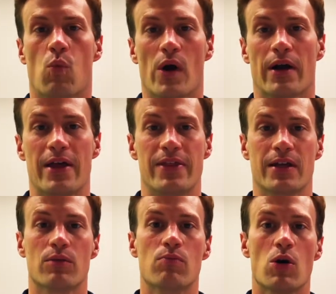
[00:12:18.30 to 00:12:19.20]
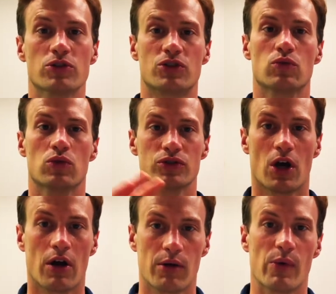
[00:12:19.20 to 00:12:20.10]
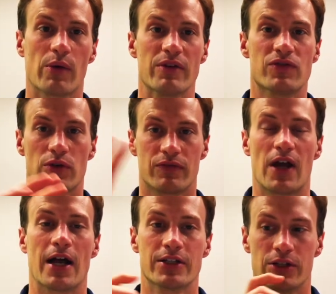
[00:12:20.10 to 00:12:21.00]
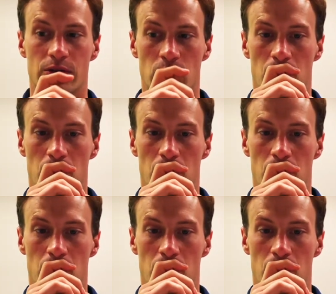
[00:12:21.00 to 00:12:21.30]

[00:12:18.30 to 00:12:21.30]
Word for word: where I think most schools are, and where we've sort of gotten to